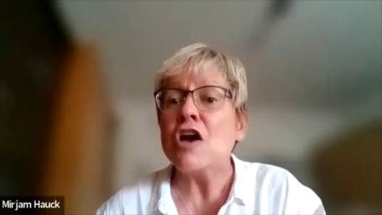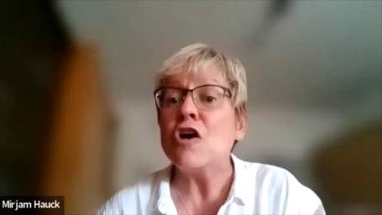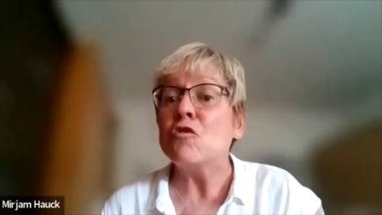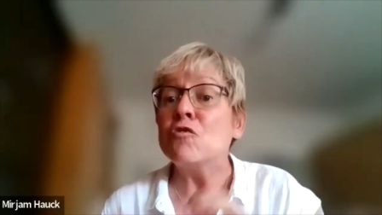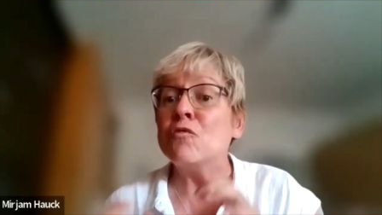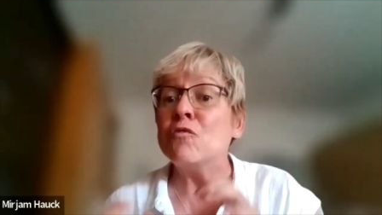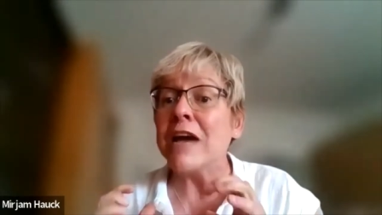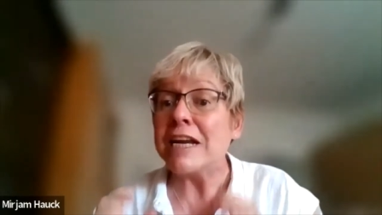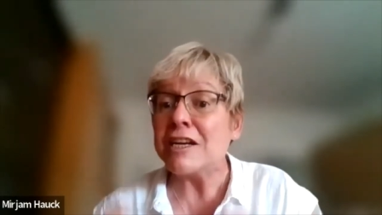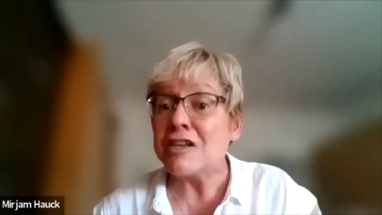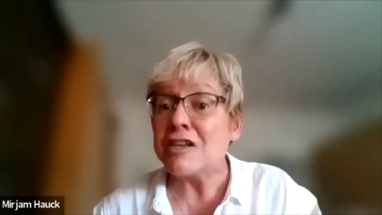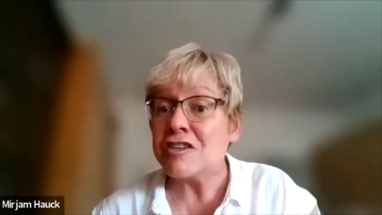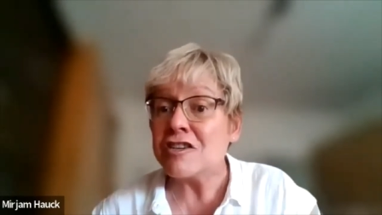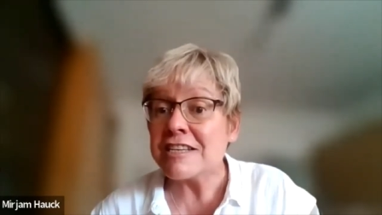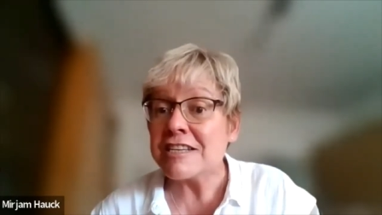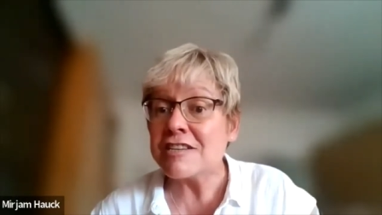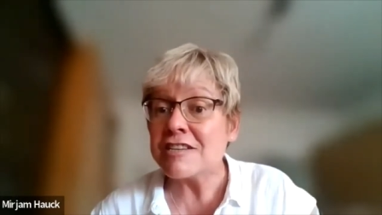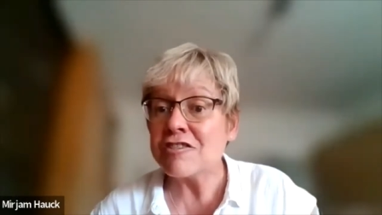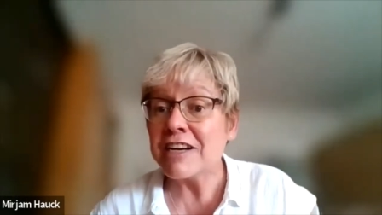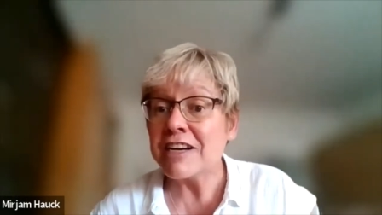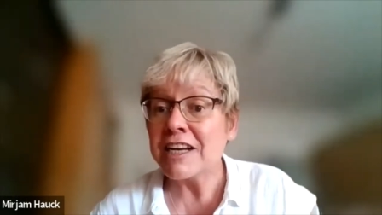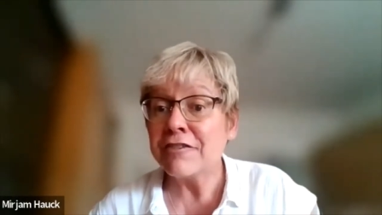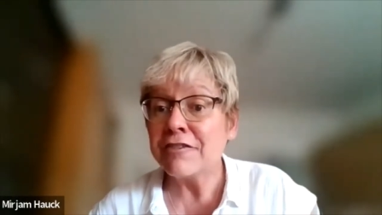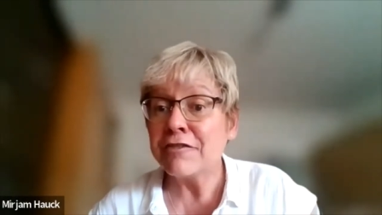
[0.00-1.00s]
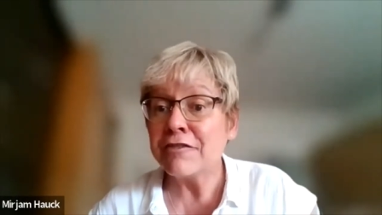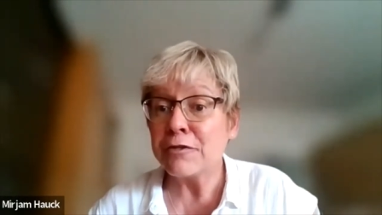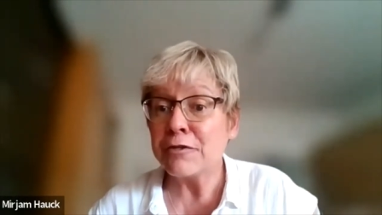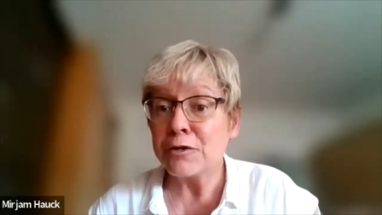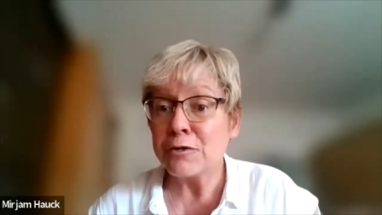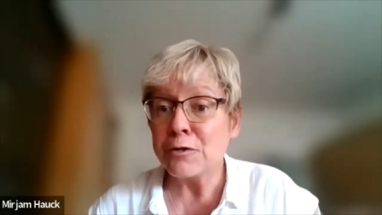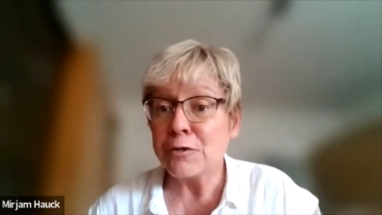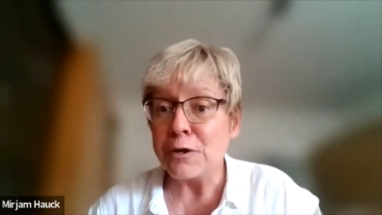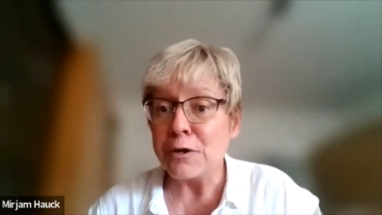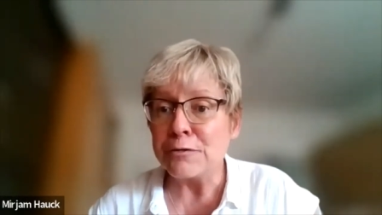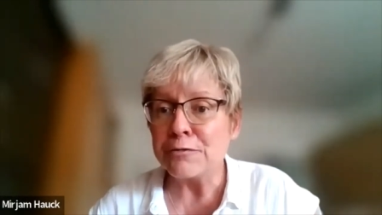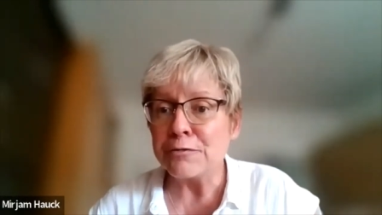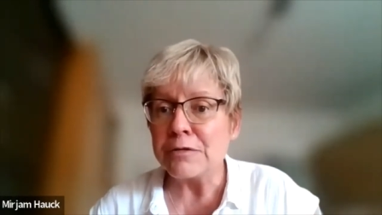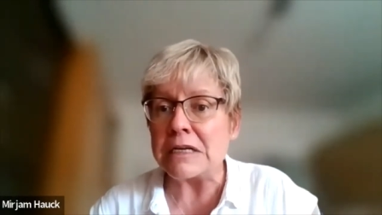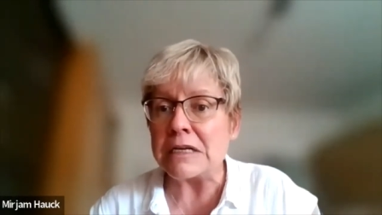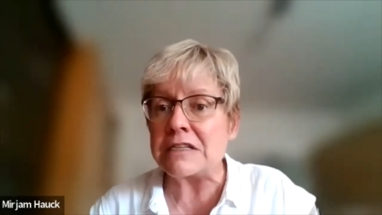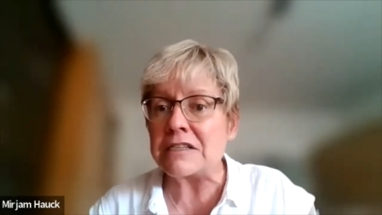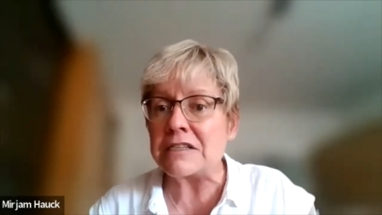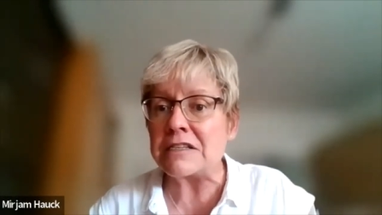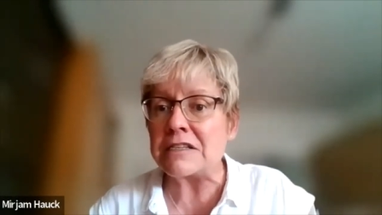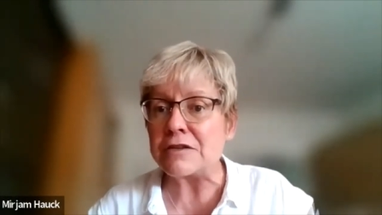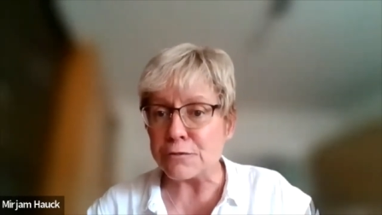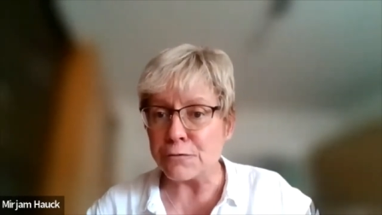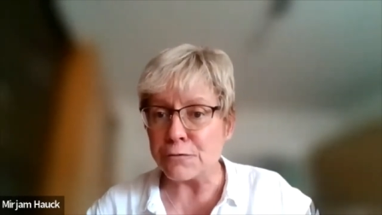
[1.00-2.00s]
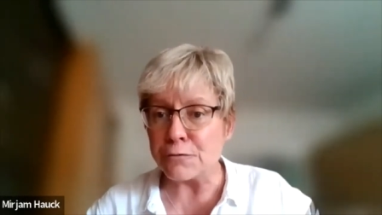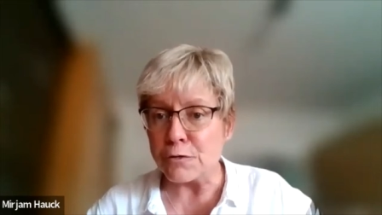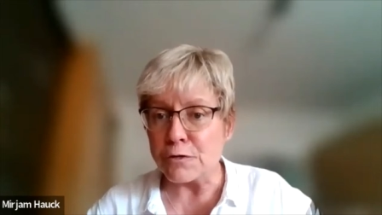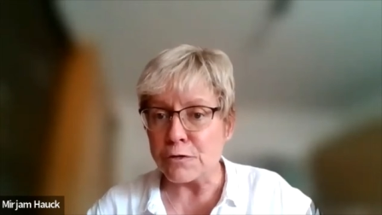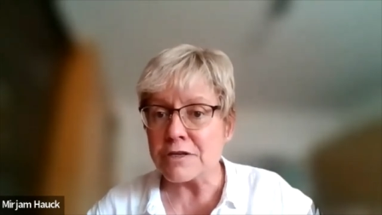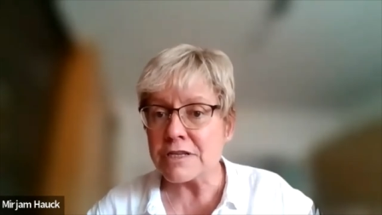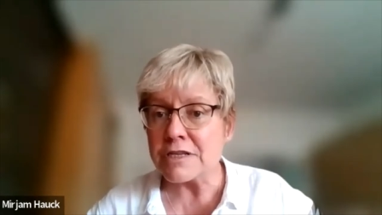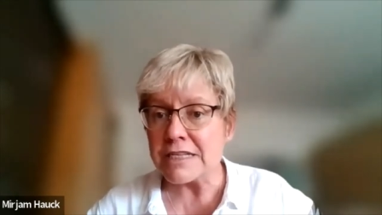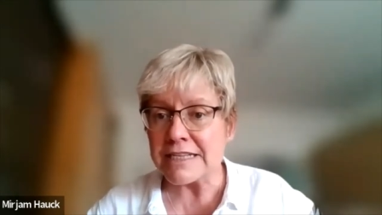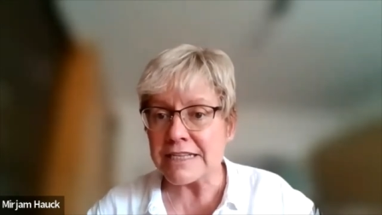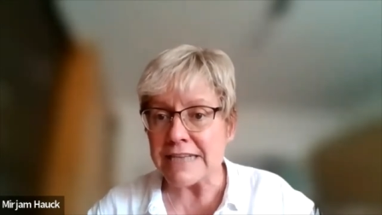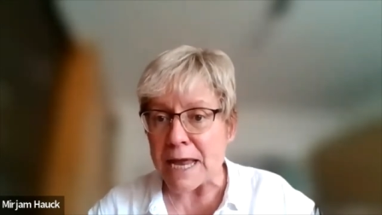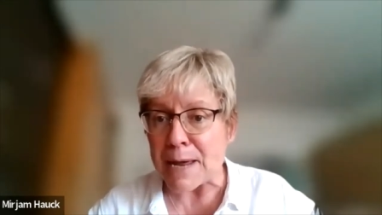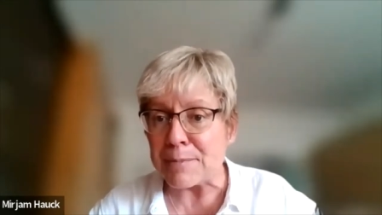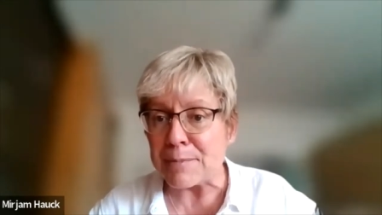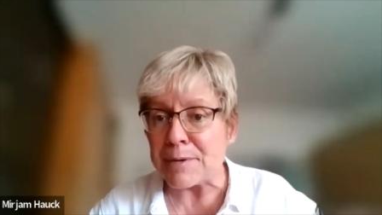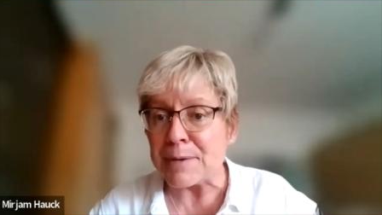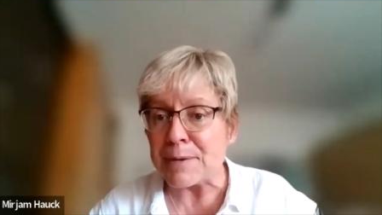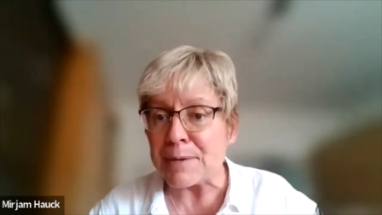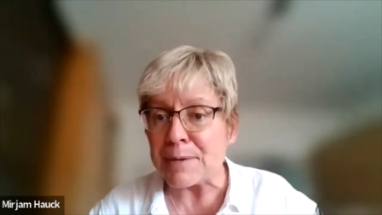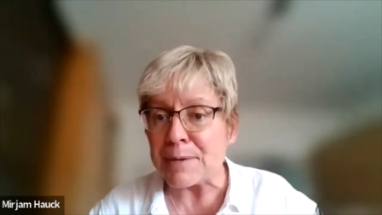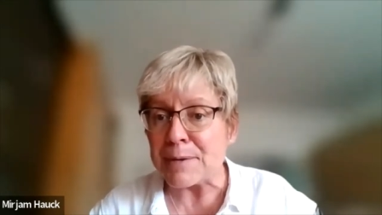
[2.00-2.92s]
registering for the conference is the first step.